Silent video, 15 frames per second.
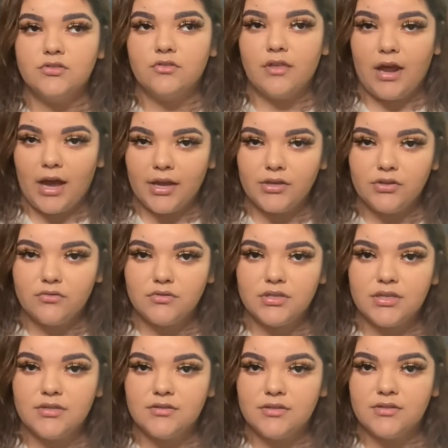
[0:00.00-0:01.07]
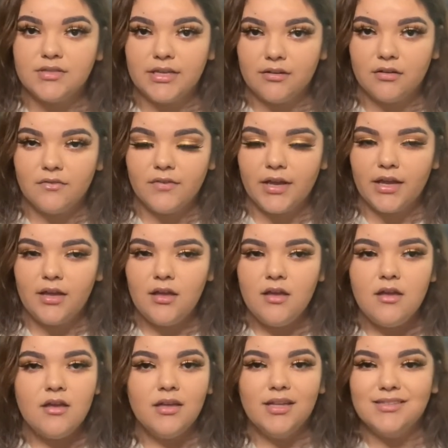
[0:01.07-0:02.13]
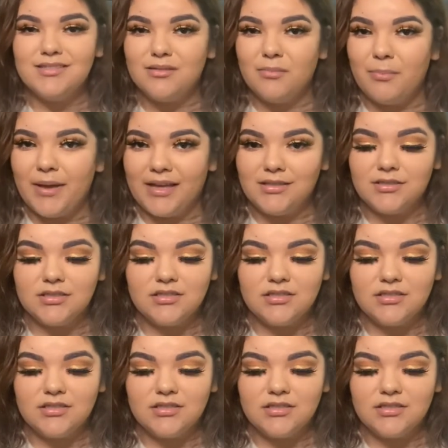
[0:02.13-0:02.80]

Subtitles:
that I use is the CeraVe. It's the best.